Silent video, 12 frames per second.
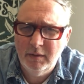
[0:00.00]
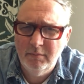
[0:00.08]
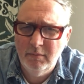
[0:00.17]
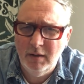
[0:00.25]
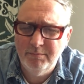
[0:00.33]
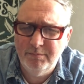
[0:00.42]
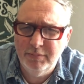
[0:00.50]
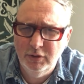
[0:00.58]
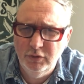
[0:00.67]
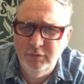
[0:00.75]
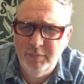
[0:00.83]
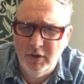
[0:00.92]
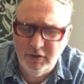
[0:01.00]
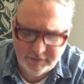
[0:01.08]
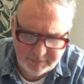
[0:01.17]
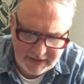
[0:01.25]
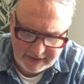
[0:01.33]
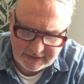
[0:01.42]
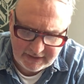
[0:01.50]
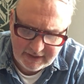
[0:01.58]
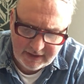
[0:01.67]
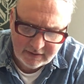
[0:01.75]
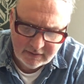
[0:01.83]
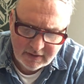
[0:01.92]
my bluebird
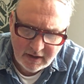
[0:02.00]
blanket,